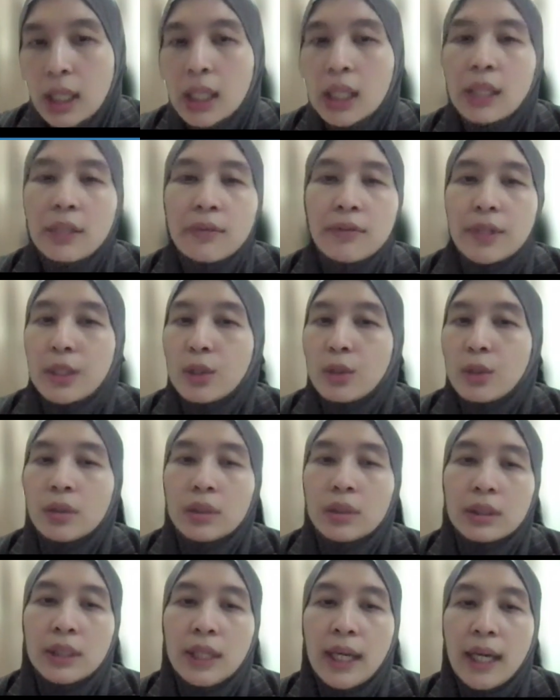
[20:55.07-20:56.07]
if they do
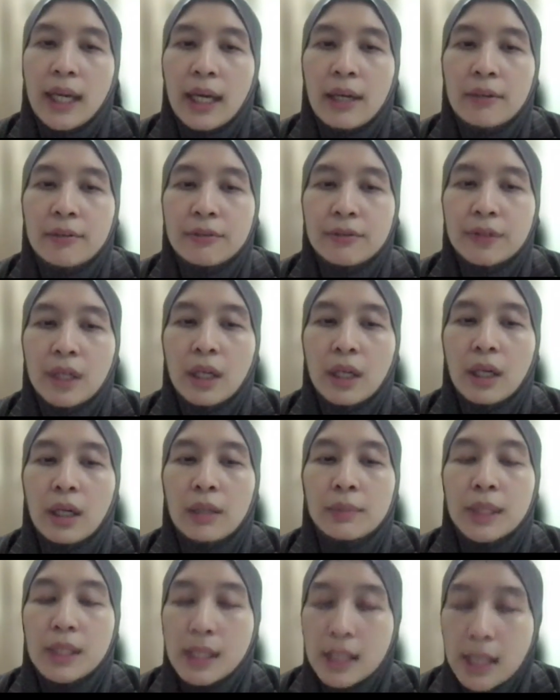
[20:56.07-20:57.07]
not have
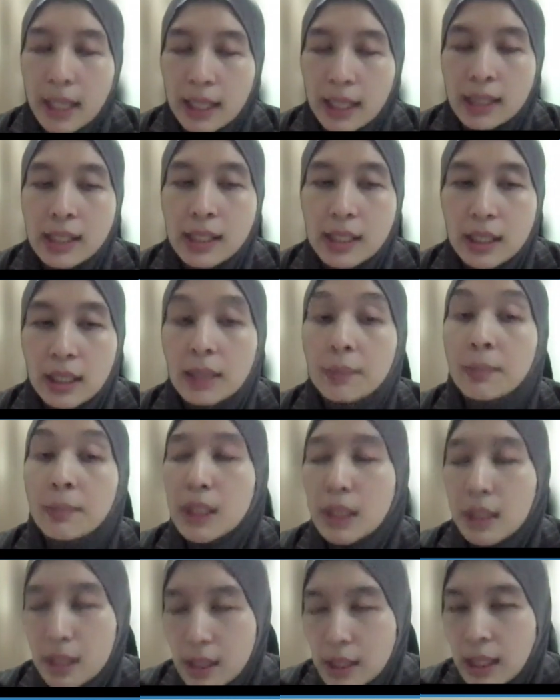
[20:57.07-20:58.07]
the
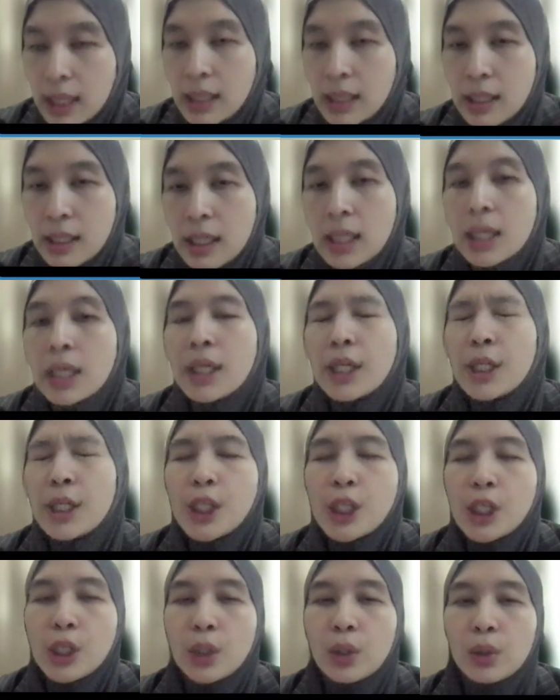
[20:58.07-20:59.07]
immediate access
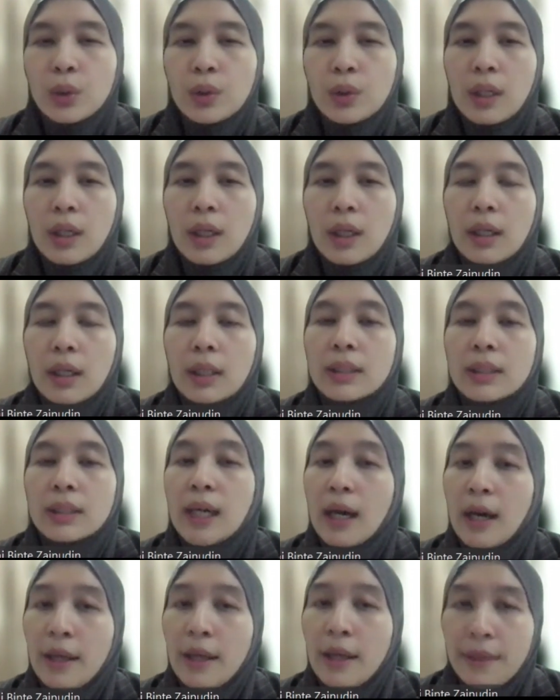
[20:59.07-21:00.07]
to the
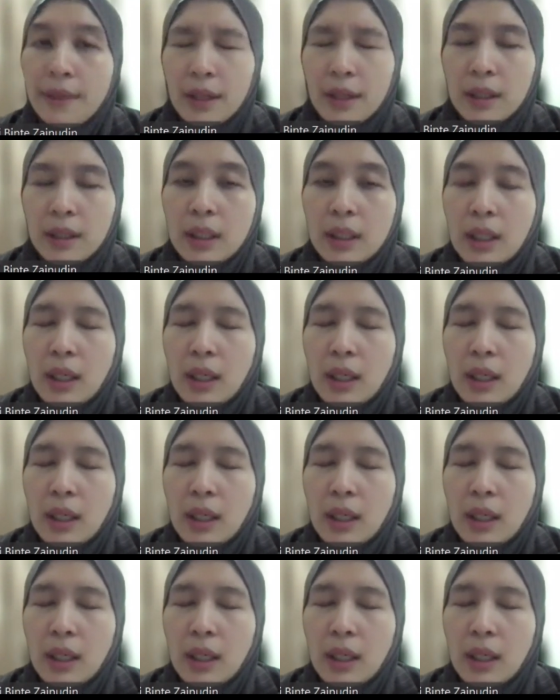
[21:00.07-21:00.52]
other